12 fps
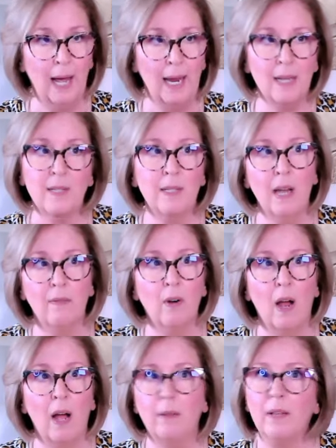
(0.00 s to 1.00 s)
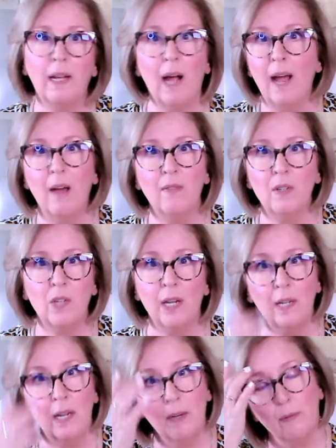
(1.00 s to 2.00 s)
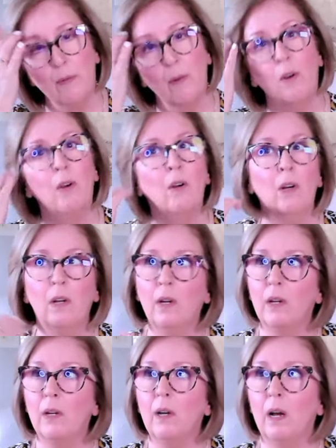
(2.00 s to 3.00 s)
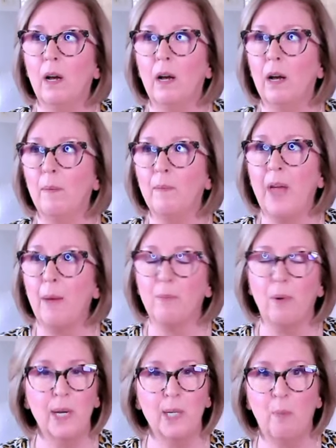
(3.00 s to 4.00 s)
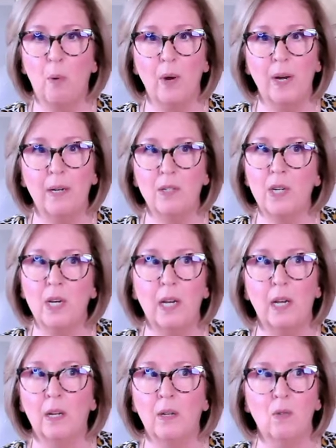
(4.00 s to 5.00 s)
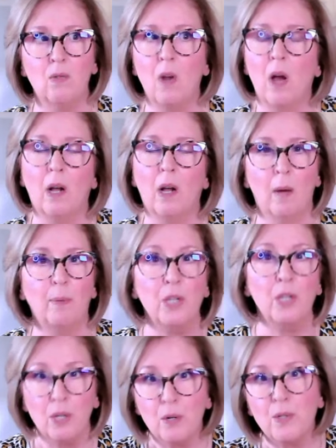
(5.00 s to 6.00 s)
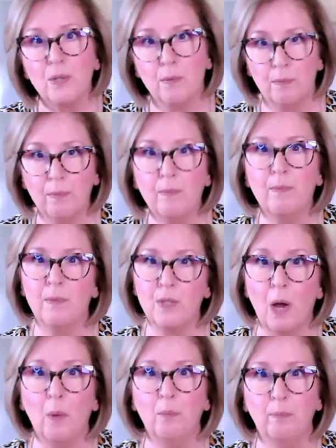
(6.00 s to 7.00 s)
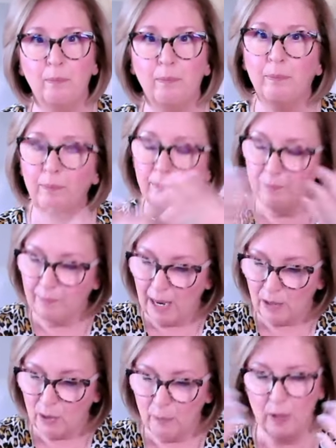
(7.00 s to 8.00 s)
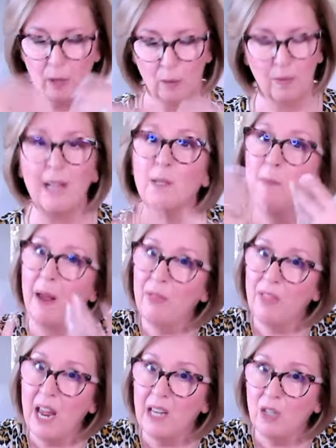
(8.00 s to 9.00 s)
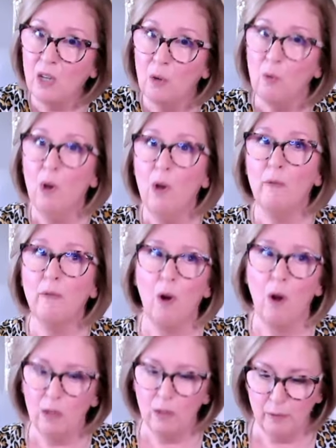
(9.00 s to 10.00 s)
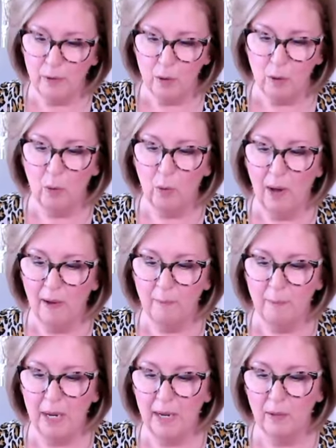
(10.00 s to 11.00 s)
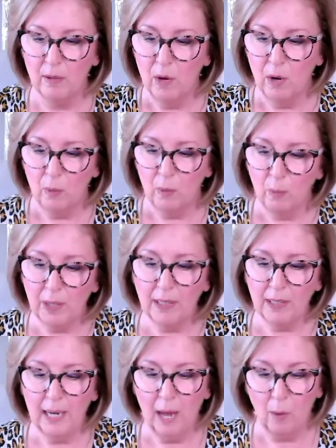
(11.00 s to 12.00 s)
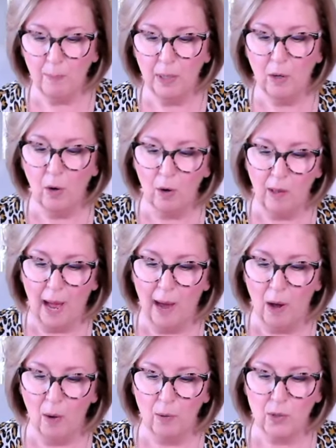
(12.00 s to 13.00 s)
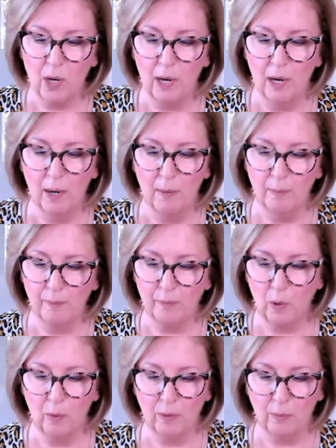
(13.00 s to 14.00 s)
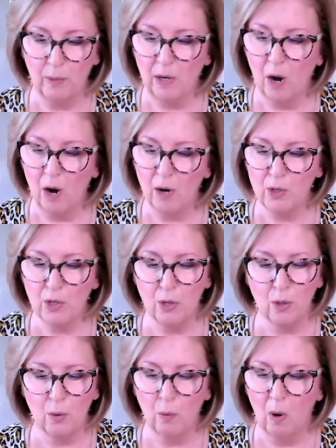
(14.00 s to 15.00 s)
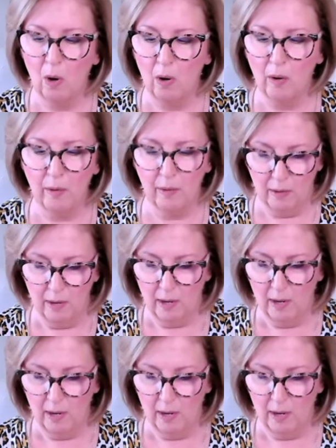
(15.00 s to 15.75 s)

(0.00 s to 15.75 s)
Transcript: It's never like I haven't done it for um, that price point in a couple years. So that's for you. That's my thank you for all of you who have been really helping a girl out um, with regard to all